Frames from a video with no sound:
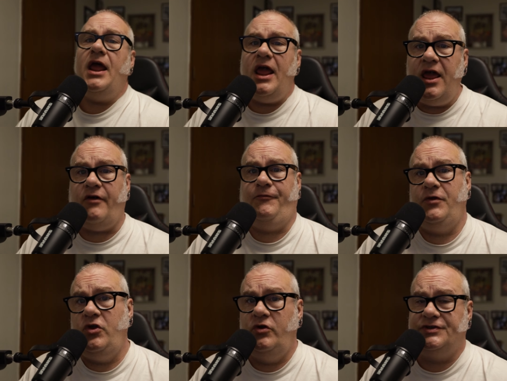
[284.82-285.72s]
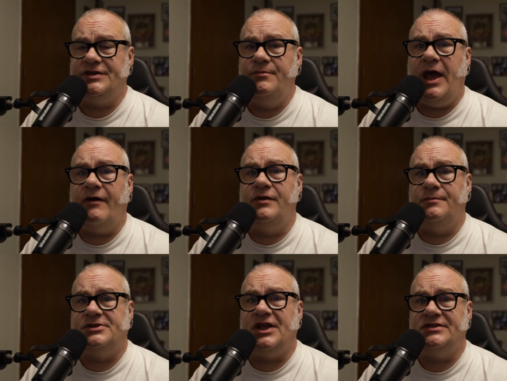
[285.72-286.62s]
if you seem to have an
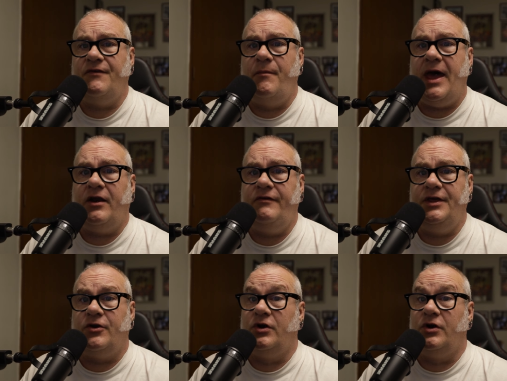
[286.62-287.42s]
obsessive amount of it